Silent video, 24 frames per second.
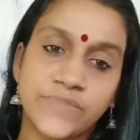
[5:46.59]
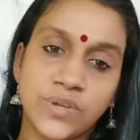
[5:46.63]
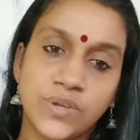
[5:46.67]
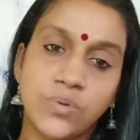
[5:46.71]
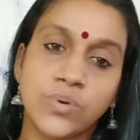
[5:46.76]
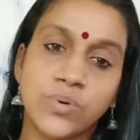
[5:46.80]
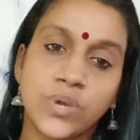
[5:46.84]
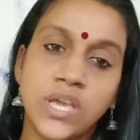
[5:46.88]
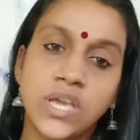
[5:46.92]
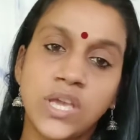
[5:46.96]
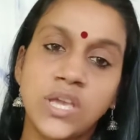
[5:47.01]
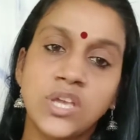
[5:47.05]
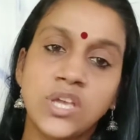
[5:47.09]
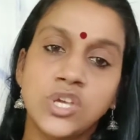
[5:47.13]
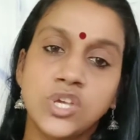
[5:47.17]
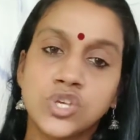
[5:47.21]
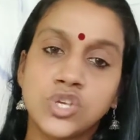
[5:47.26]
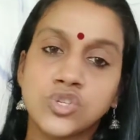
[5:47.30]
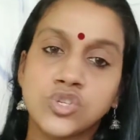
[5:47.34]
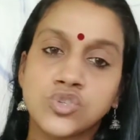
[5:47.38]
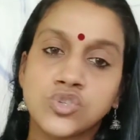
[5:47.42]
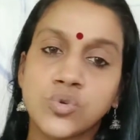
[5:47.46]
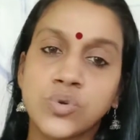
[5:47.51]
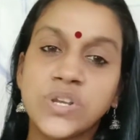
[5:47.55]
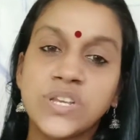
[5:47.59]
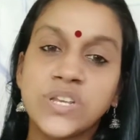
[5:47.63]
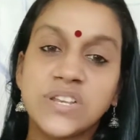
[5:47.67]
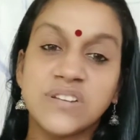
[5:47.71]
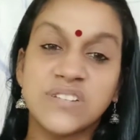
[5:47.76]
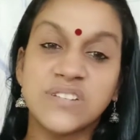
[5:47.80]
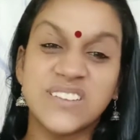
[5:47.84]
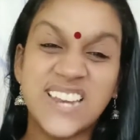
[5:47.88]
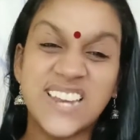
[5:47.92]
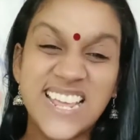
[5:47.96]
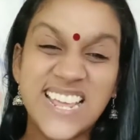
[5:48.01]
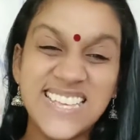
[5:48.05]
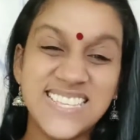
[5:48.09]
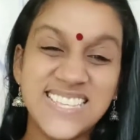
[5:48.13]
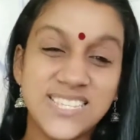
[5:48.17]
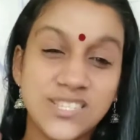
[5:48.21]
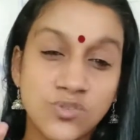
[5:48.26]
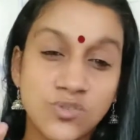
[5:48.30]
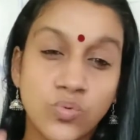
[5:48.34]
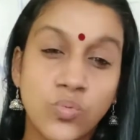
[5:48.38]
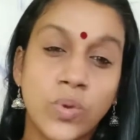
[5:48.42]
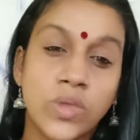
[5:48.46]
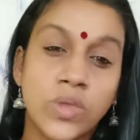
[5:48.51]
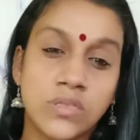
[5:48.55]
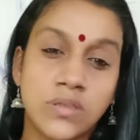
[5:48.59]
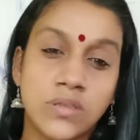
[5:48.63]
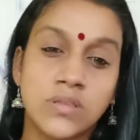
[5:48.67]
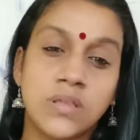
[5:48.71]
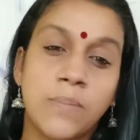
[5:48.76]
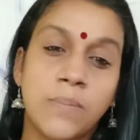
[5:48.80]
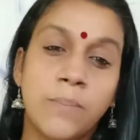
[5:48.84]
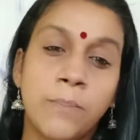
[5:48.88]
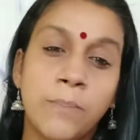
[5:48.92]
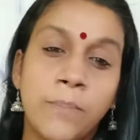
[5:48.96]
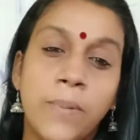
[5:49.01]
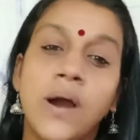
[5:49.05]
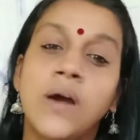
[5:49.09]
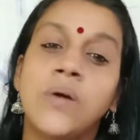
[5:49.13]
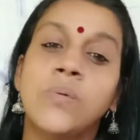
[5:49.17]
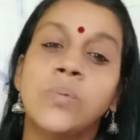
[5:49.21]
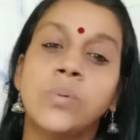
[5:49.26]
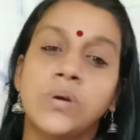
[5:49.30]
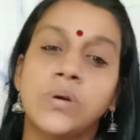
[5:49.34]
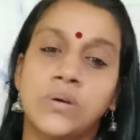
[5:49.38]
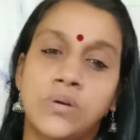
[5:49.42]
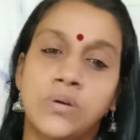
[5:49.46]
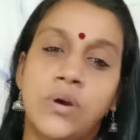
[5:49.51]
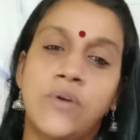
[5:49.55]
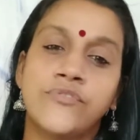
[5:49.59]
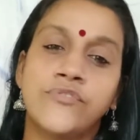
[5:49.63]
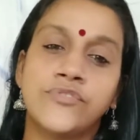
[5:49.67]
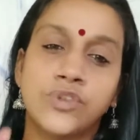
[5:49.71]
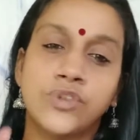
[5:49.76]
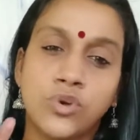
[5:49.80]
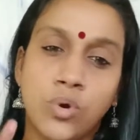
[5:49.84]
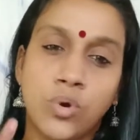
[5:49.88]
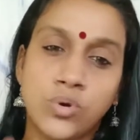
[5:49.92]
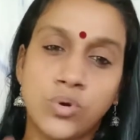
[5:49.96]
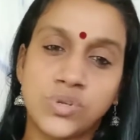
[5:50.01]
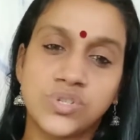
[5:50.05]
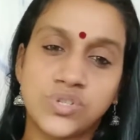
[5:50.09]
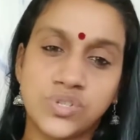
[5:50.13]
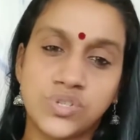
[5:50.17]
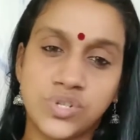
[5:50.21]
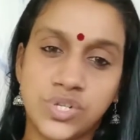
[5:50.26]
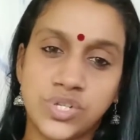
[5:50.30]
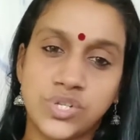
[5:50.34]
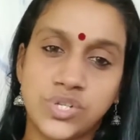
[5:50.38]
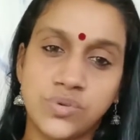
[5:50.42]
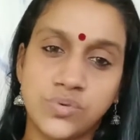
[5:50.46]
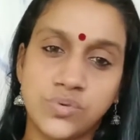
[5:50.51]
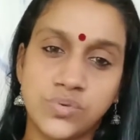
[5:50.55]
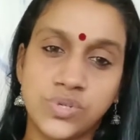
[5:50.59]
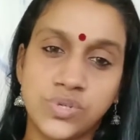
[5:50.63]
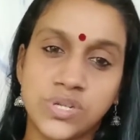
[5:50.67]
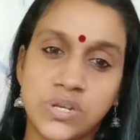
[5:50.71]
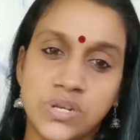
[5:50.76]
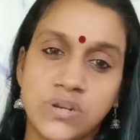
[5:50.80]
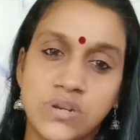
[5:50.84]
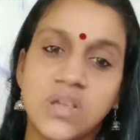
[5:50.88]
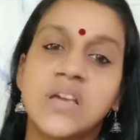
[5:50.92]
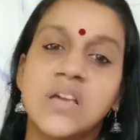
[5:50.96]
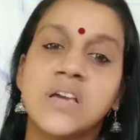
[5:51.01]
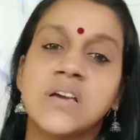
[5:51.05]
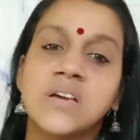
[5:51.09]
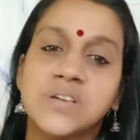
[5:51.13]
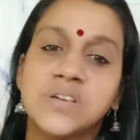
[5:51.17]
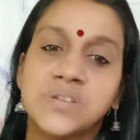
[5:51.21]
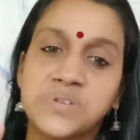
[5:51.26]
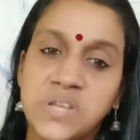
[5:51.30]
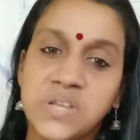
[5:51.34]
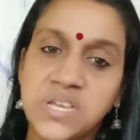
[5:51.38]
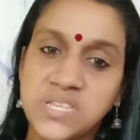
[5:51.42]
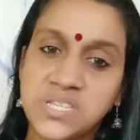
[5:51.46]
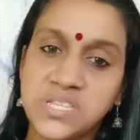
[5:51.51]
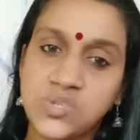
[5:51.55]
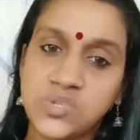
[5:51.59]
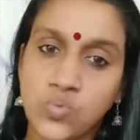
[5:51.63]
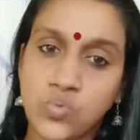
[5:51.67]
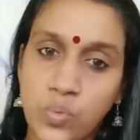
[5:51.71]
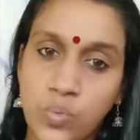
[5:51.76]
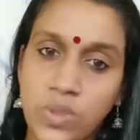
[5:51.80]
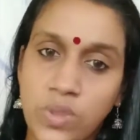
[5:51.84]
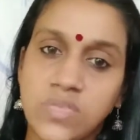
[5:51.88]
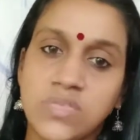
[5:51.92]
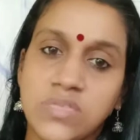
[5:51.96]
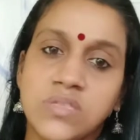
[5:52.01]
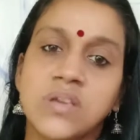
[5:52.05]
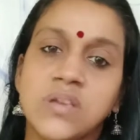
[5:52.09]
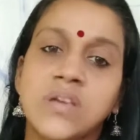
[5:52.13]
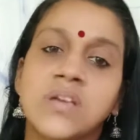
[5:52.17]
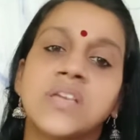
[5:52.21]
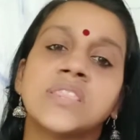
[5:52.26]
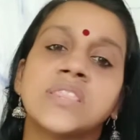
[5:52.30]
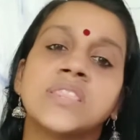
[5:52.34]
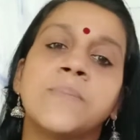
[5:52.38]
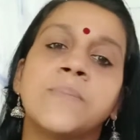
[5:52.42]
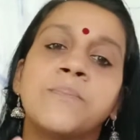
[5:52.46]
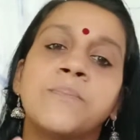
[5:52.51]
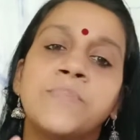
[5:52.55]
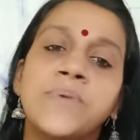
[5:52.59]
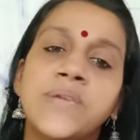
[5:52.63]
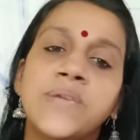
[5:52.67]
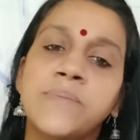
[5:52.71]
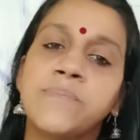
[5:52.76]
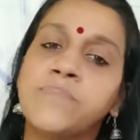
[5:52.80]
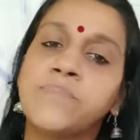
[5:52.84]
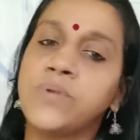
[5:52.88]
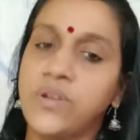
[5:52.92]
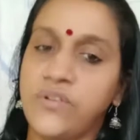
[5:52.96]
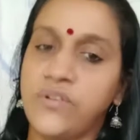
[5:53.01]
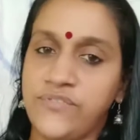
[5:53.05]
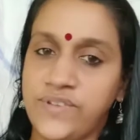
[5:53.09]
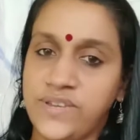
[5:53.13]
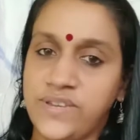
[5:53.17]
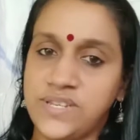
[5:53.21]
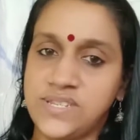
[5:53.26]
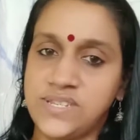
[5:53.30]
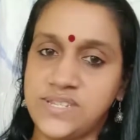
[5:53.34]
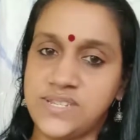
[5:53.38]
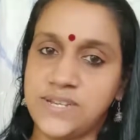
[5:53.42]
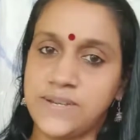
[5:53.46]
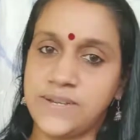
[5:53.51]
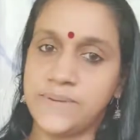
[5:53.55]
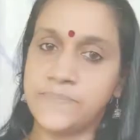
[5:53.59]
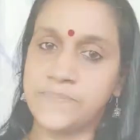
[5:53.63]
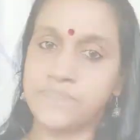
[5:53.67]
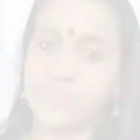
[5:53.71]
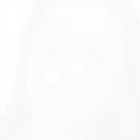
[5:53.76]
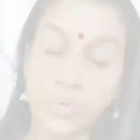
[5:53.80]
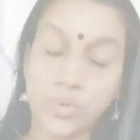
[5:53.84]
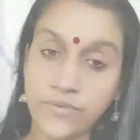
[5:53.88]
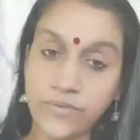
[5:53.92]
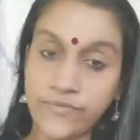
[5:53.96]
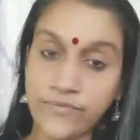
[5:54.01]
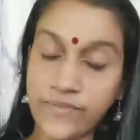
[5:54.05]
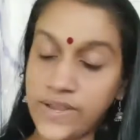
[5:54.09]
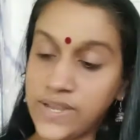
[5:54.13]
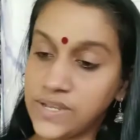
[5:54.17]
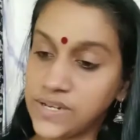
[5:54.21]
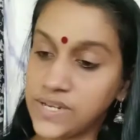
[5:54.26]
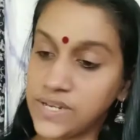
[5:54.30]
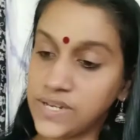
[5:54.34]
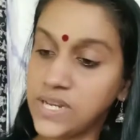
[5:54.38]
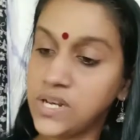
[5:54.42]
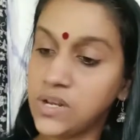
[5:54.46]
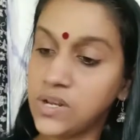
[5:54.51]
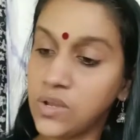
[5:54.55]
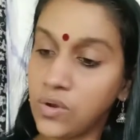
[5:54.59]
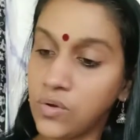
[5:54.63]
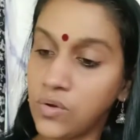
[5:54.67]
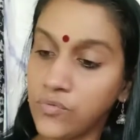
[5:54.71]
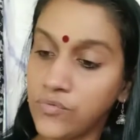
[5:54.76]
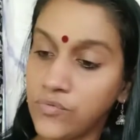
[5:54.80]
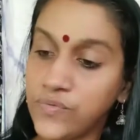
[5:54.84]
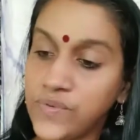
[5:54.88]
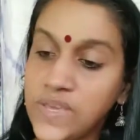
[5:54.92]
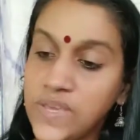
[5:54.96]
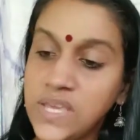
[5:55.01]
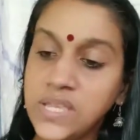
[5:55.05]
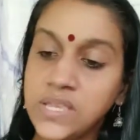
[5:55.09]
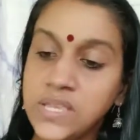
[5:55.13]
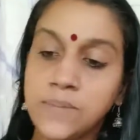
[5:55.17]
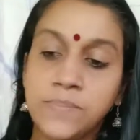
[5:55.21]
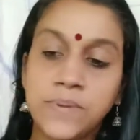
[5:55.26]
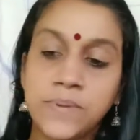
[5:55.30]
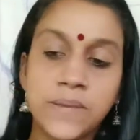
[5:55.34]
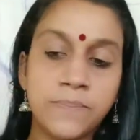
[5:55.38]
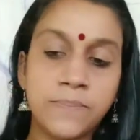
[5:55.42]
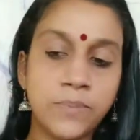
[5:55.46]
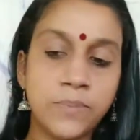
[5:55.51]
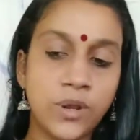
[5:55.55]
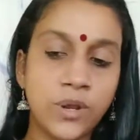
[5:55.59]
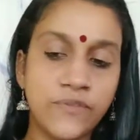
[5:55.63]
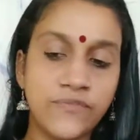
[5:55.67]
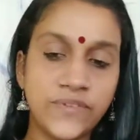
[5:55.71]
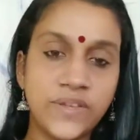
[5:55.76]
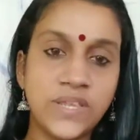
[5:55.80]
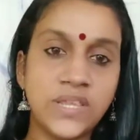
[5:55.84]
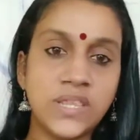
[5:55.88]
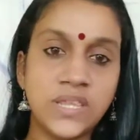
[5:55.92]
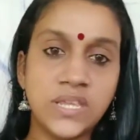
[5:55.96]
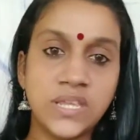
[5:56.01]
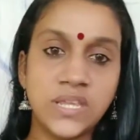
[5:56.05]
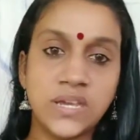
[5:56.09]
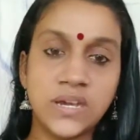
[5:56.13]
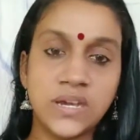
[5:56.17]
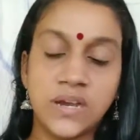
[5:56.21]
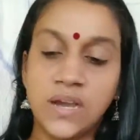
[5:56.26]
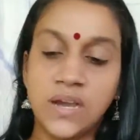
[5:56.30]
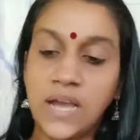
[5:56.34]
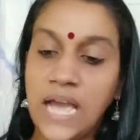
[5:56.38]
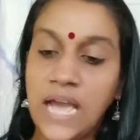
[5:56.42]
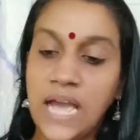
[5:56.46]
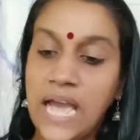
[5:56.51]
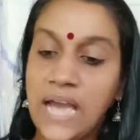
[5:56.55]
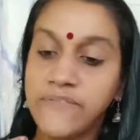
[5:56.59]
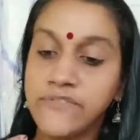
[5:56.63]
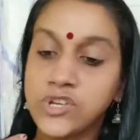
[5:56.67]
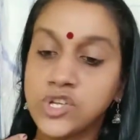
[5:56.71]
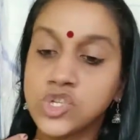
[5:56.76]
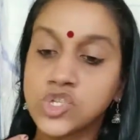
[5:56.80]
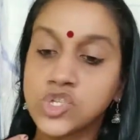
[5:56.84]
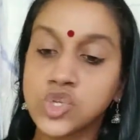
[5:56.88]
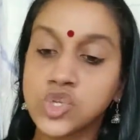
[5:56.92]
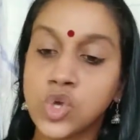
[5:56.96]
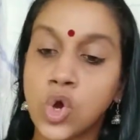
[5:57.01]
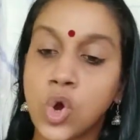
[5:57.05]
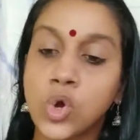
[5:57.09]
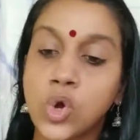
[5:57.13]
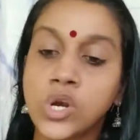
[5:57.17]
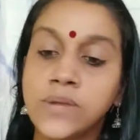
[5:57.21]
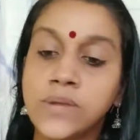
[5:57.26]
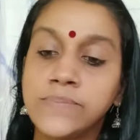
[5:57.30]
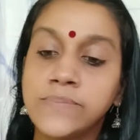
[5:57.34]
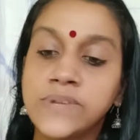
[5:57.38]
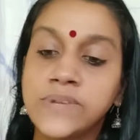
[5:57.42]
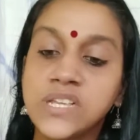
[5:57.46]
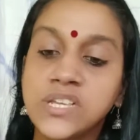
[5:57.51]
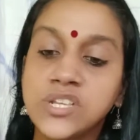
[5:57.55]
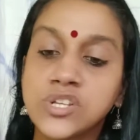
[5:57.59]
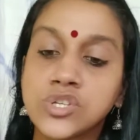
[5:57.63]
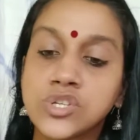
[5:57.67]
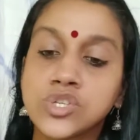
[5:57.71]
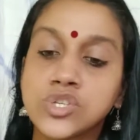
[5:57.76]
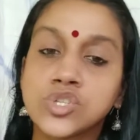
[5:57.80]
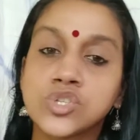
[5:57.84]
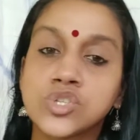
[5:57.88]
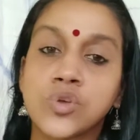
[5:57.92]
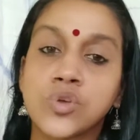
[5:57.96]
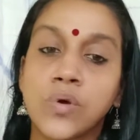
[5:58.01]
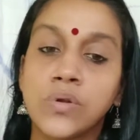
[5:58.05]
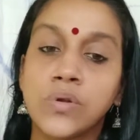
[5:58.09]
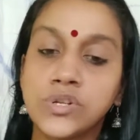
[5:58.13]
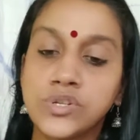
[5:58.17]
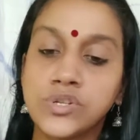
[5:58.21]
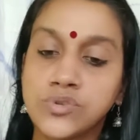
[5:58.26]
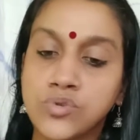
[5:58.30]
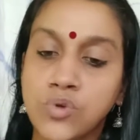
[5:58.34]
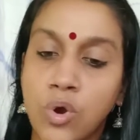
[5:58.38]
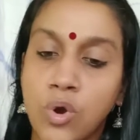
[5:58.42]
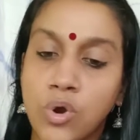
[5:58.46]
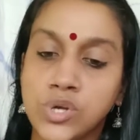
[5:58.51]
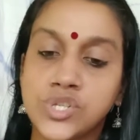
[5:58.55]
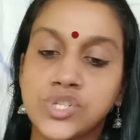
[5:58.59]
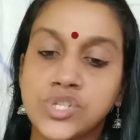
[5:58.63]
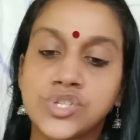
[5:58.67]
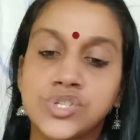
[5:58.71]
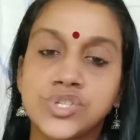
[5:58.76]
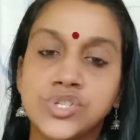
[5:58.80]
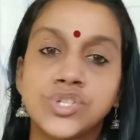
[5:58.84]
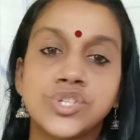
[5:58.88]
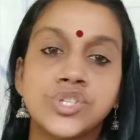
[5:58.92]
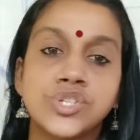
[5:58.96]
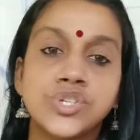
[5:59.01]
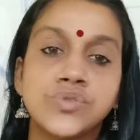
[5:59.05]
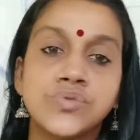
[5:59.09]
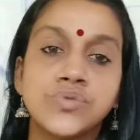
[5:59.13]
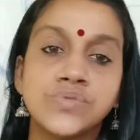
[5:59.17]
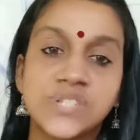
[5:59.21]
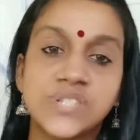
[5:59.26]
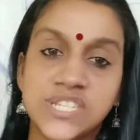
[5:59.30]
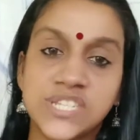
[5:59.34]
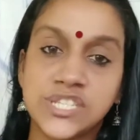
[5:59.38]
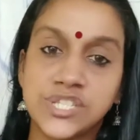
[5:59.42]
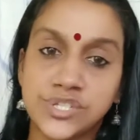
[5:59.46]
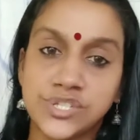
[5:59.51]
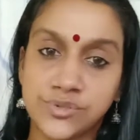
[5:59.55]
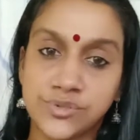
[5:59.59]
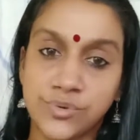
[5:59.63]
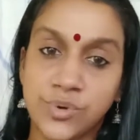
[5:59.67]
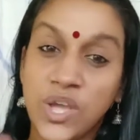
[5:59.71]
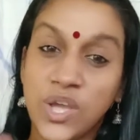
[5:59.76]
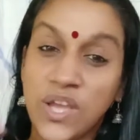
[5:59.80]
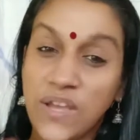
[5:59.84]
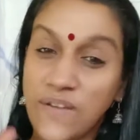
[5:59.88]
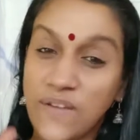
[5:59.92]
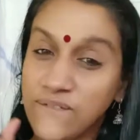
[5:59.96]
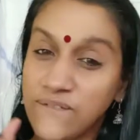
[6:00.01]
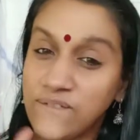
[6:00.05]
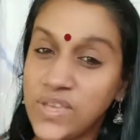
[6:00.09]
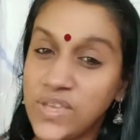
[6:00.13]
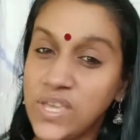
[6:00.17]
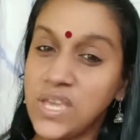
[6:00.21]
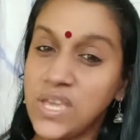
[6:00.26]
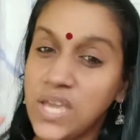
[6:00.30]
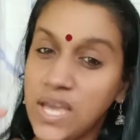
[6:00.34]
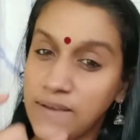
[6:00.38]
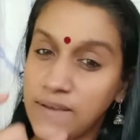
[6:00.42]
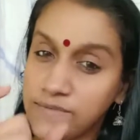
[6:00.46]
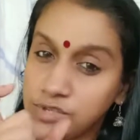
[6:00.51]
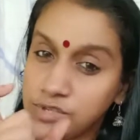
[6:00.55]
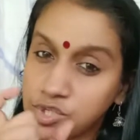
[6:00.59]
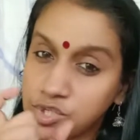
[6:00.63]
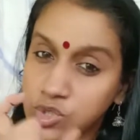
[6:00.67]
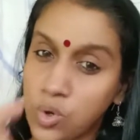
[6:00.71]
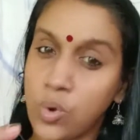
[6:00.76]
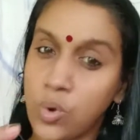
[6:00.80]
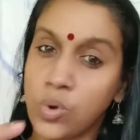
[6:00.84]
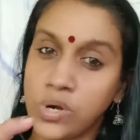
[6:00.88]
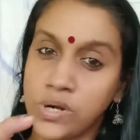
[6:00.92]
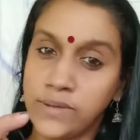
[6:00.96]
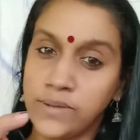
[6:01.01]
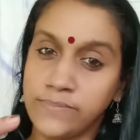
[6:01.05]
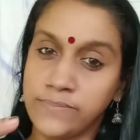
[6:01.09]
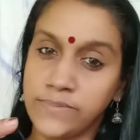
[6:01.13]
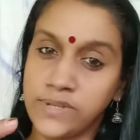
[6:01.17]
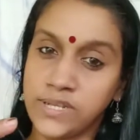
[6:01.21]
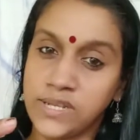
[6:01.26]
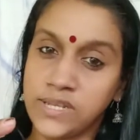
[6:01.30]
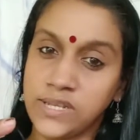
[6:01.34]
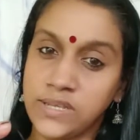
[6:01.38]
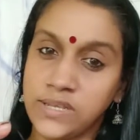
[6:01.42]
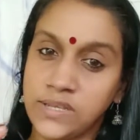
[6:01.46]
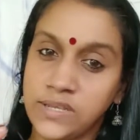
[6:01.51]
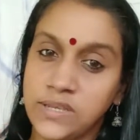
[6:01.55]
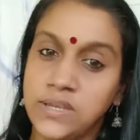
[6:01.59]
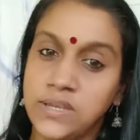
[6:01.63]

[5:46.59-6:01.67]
Okay, so it rests with the power of the Constitution, rests with the people of India. If I read, we, the people of India, having solemnly resolved to constitute India, we have solemnly